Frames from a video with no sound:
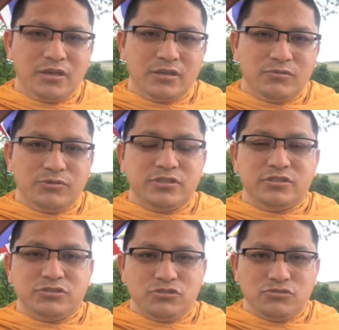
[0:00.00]
with
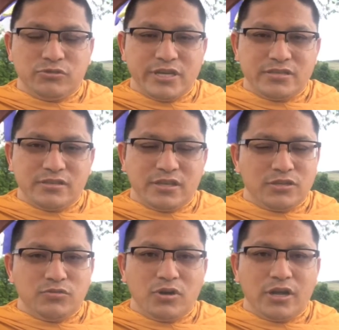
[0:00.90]
the situation
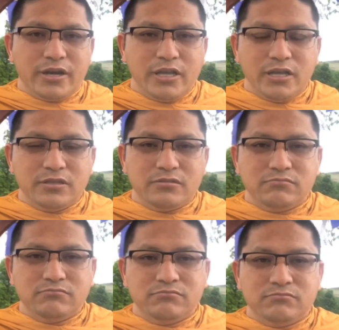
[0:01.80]
that you are
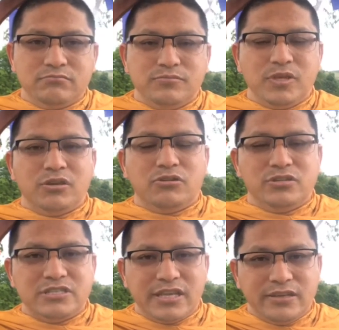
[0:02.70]
in, be
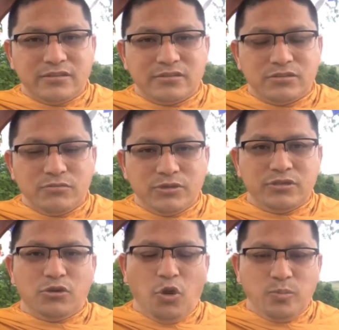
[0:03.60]
content
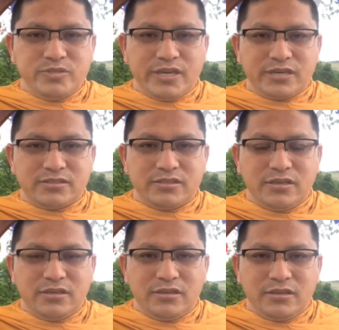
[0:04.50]
with the objects
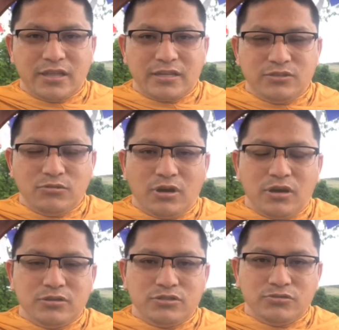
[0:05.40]
that you
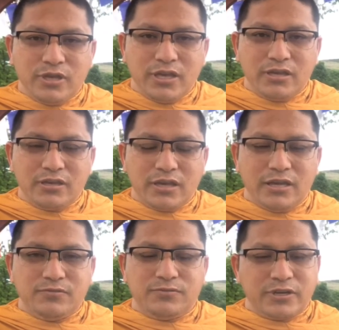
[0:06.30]
are doing,
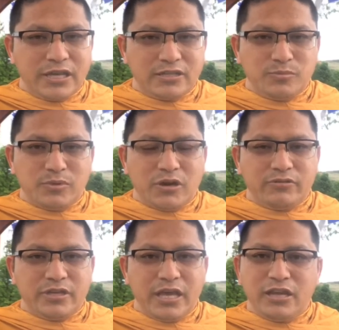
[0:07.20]
and forget
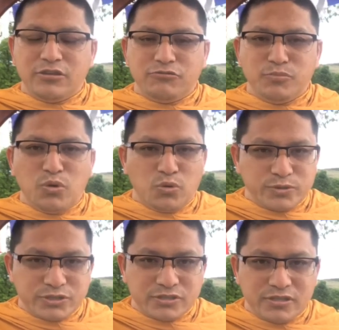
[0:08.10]
about any
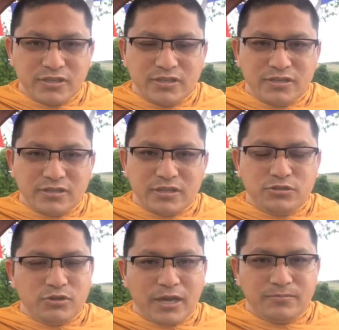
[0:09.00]
remorse
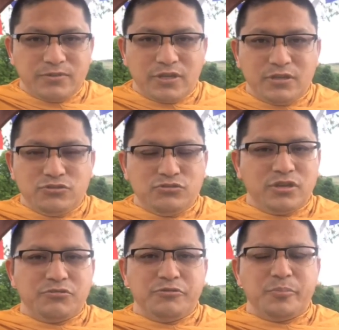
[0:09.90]
that you have done. Do
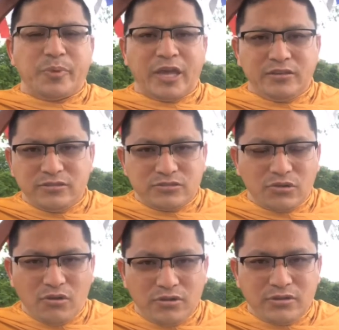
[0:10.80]
not repent
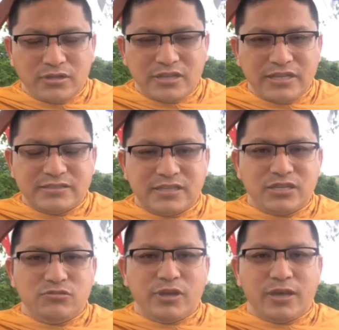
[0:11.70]
on the things
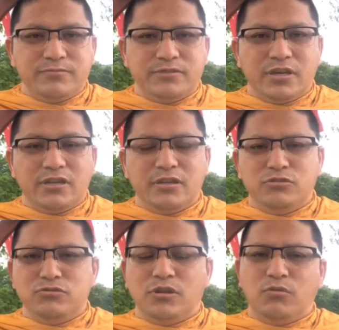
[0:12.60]
that you have done,
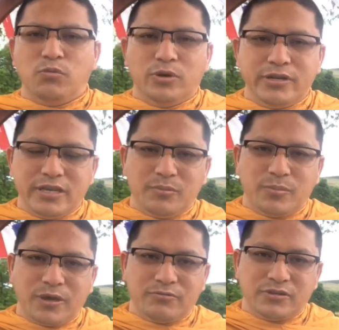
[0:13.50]
and do not worry
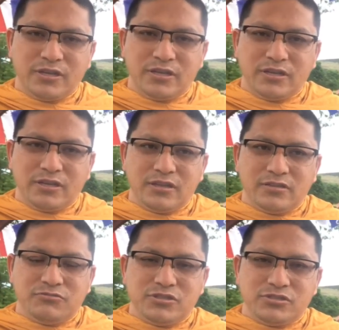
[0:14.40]
about
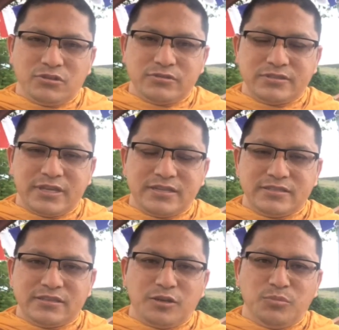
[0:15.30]
the results that
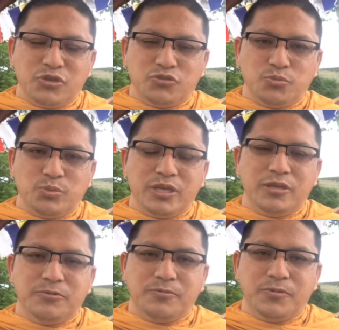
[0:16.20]
is coming to
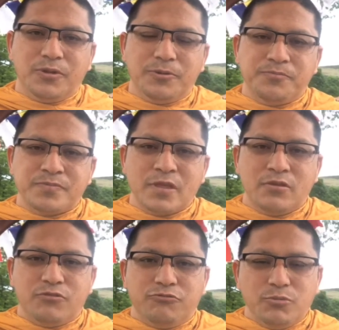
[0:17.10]
be. You know?
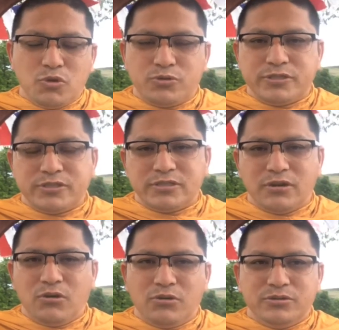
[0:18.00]
Remorse
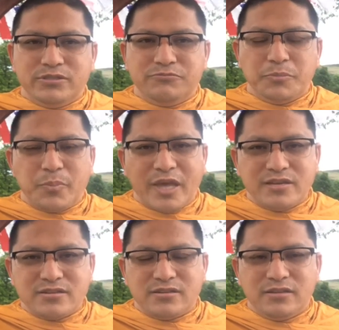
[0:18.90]
or the
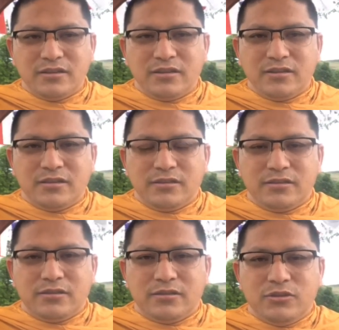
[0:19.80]
repent,
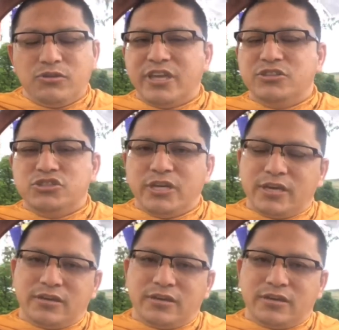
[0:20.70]
you can check